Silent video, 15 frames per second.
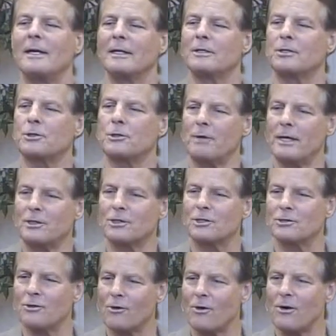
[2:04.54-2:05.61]
trench
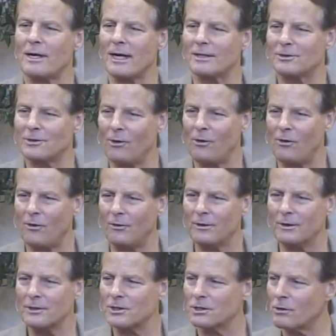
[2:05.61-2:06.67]
story I told,
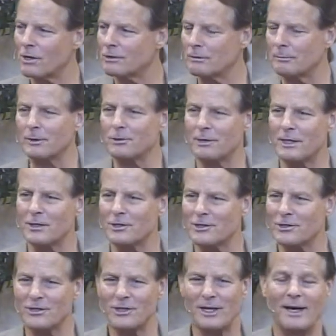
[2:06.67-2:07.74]
stories from the
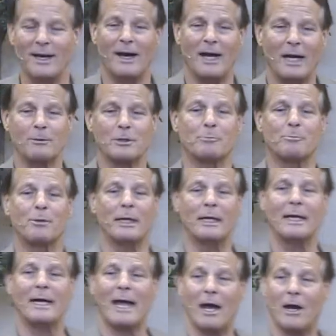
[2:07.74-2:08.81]
trenches, I was
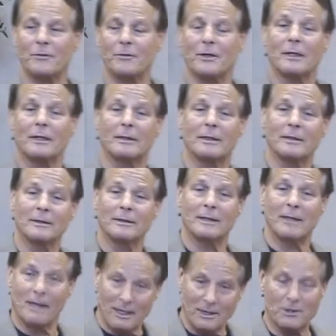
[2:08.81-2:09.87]
bringing out the
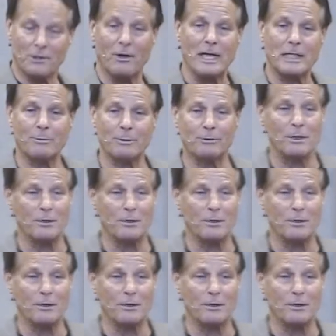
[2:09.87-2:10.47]
contrast between